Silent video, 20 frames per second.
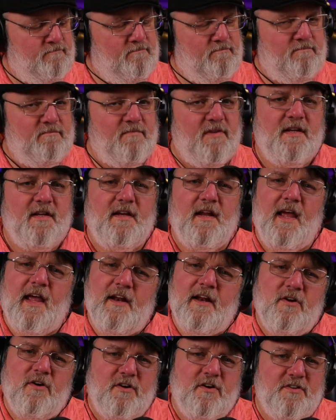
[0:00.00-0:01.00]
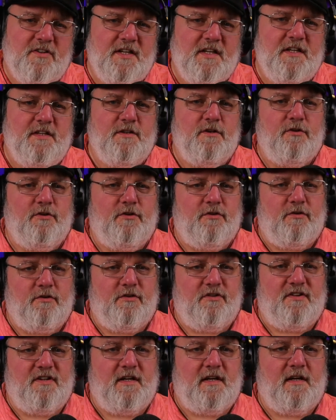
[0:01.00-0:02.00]
than NRT
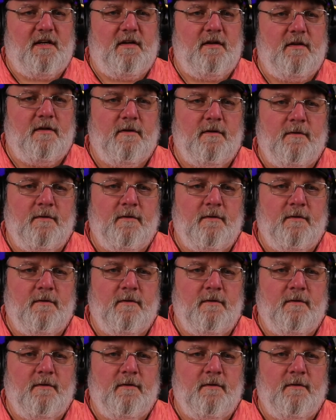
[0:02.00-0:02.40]
users did.